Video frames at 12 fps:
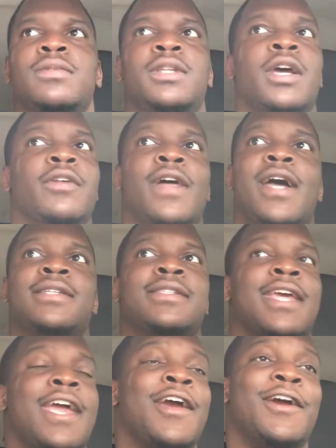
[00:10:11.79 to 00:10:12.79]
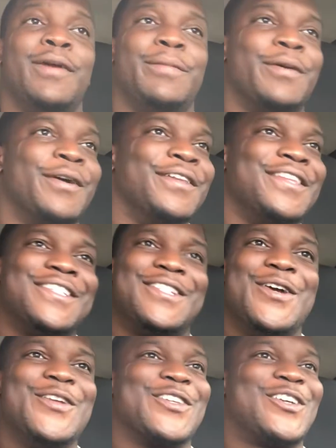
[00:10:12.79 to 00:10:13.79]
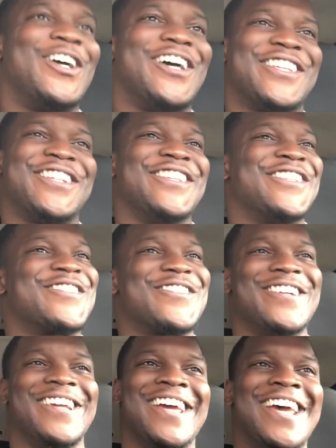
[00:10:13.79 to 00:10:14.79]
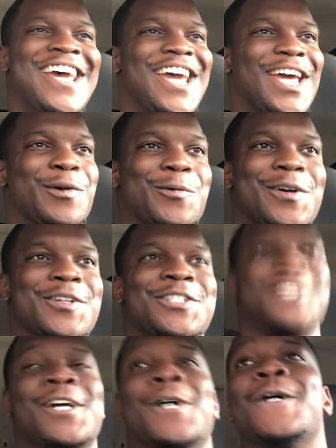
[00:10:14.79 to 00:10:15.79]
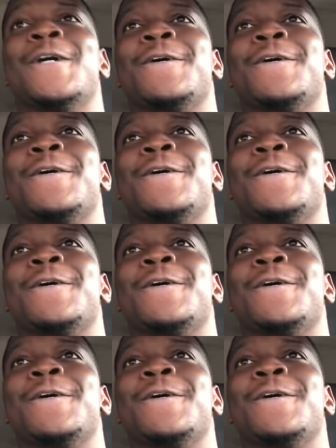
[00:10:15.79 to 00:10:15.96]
Yeah, that's the Gary, bro. This dude is crossing the street in a wheelchair.